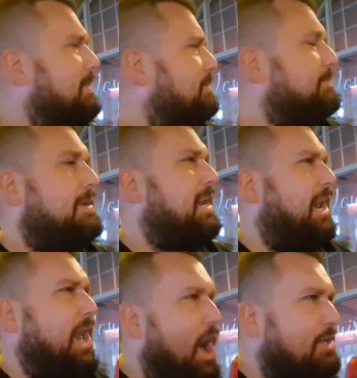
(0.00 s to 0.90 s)
nice.
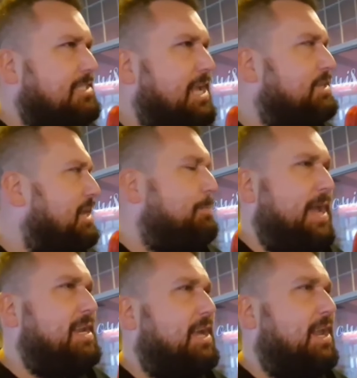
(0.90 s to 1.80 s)
classier than a
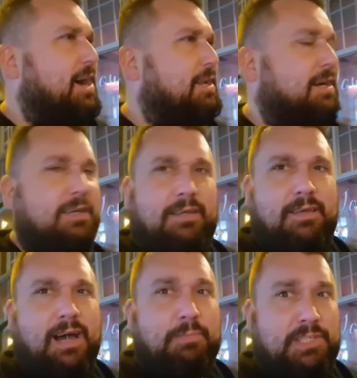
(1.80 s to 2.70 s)
pina colada?
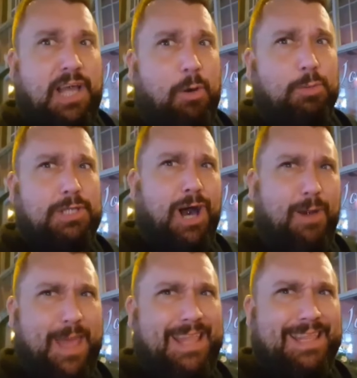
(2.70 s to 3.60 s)
I'm sold.
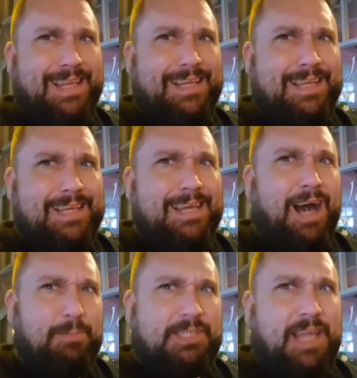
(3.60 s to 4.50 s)
I'm in.
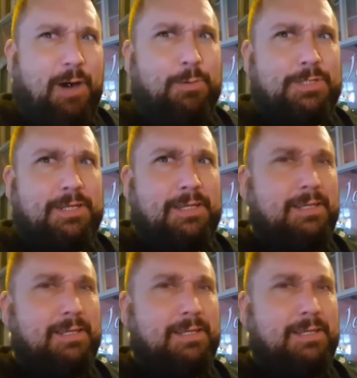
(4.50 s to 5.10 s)
I'm sold.